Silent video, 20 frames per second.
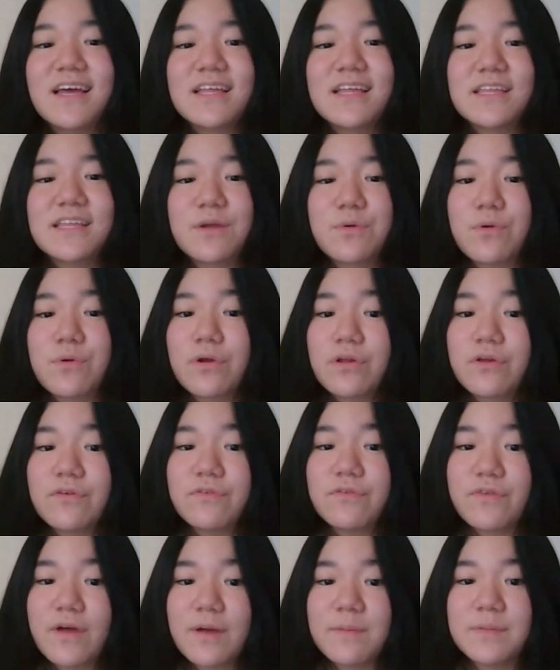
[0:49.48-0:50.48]
The royal
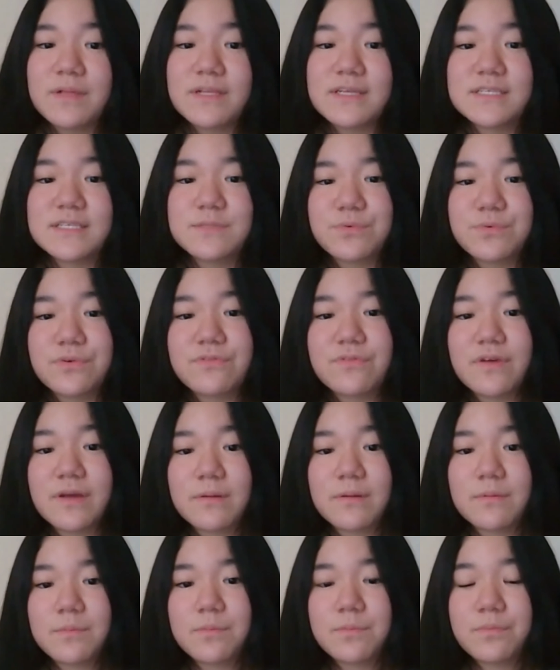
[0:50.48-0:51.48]
family's
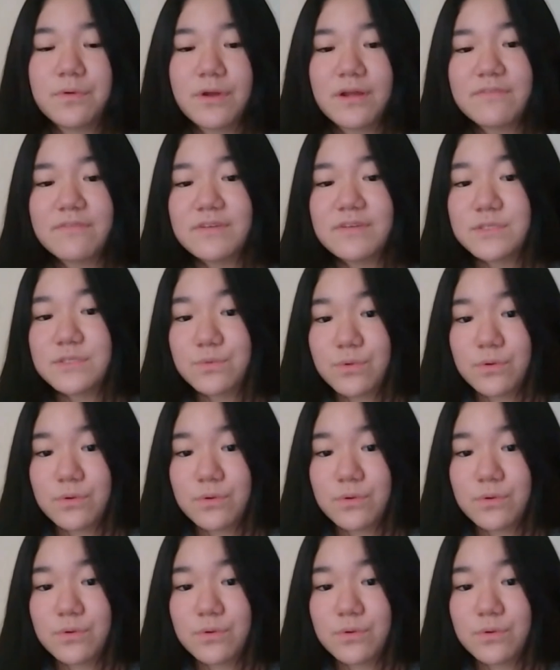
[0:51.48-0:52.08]
private